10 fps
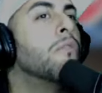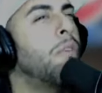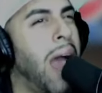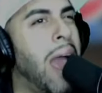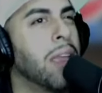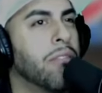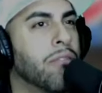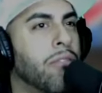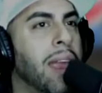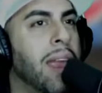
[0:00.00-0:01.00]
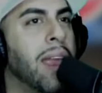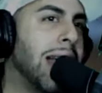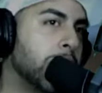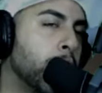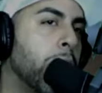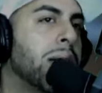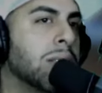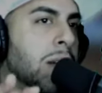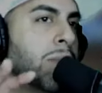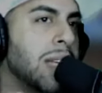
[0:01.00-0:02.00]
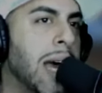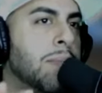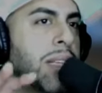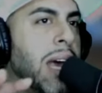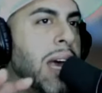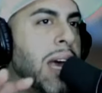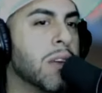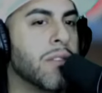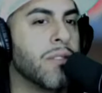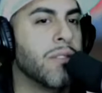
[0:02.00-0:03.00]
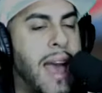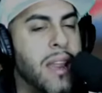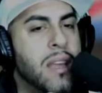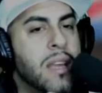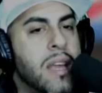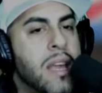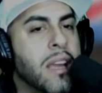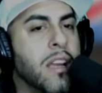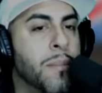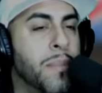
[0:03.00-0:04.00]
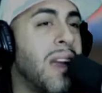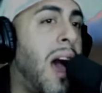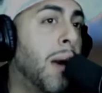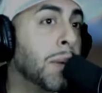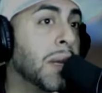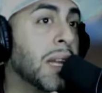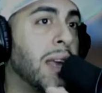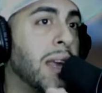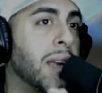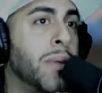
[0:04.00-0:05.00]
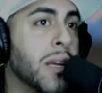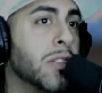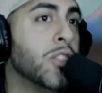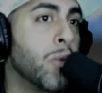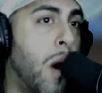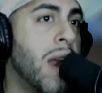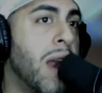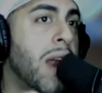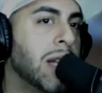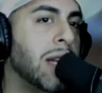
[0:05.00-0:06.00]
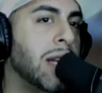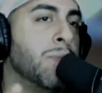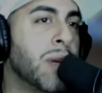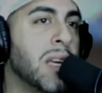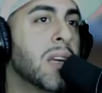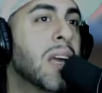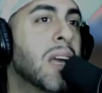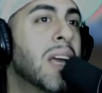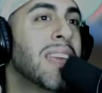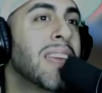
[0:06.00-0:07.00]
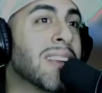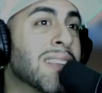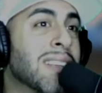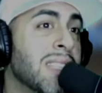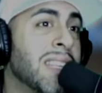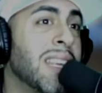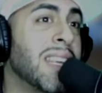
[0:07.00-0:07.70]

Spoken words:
Right. And that's where sometimes I feel that it could be complicated because you want everything to be consistent.